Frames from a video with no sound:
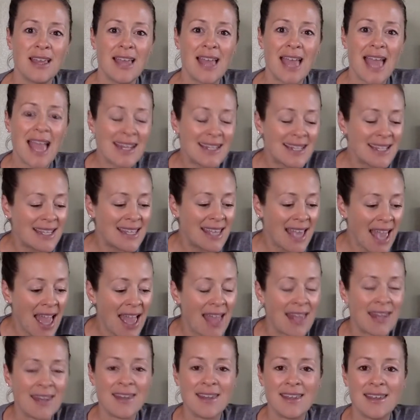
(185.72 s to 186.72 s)
And
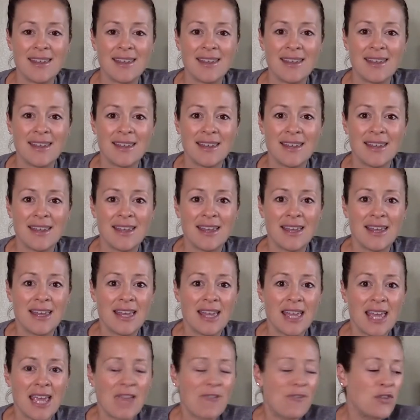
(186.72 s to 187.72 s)
again,
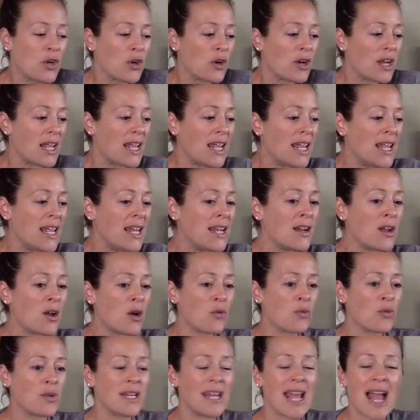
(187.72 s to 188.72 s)
if you're in
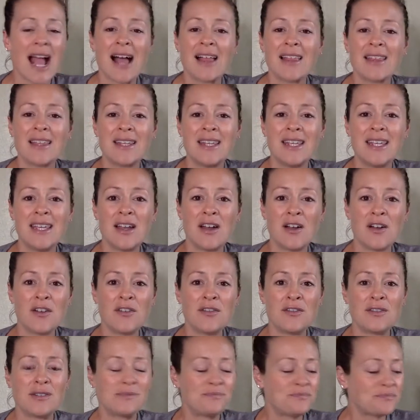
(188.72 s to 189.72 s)
a reality
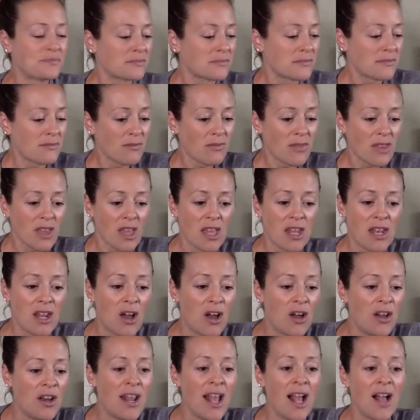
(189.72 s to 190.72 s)
of an
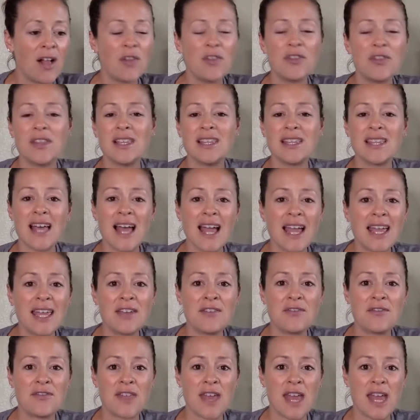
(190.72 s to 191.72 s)
unhealthy
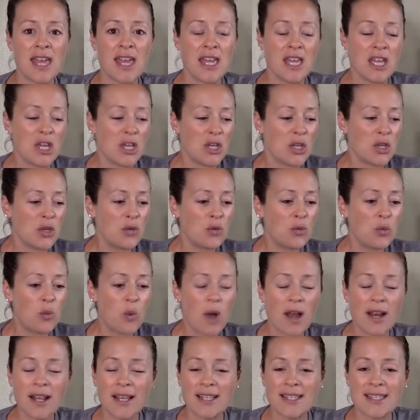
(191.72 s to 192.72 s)
life that you
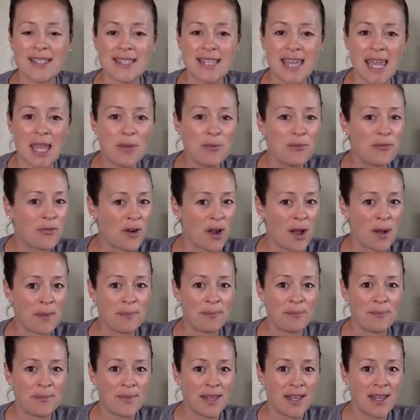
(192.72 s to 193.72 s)
want to escape
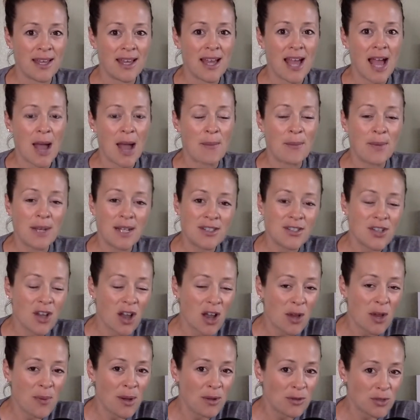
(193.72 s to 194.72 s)
from, I'm going to
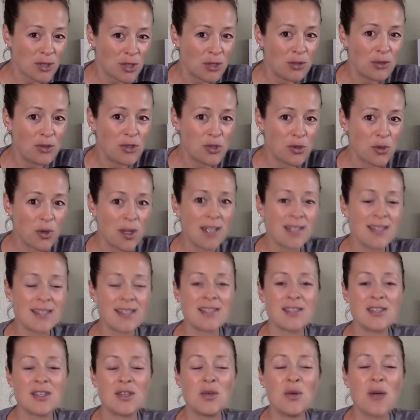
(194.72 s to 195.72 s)
talk about two
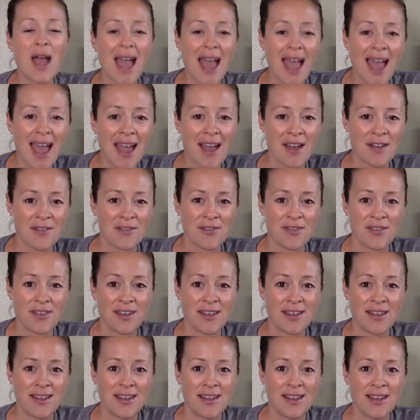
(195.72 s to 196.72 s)
choices you have
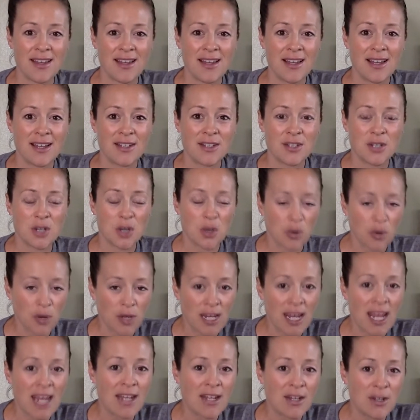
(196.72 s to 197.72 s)
to
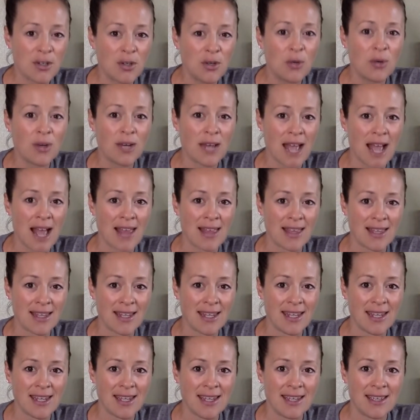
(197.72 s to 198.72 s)
create a new
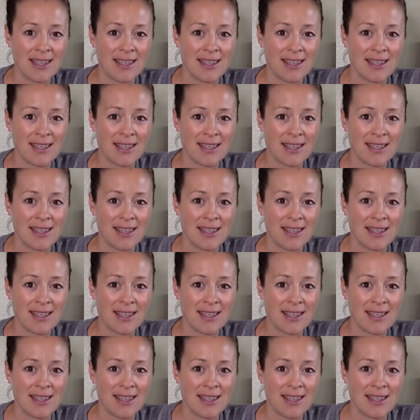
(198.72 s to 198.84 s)
reality.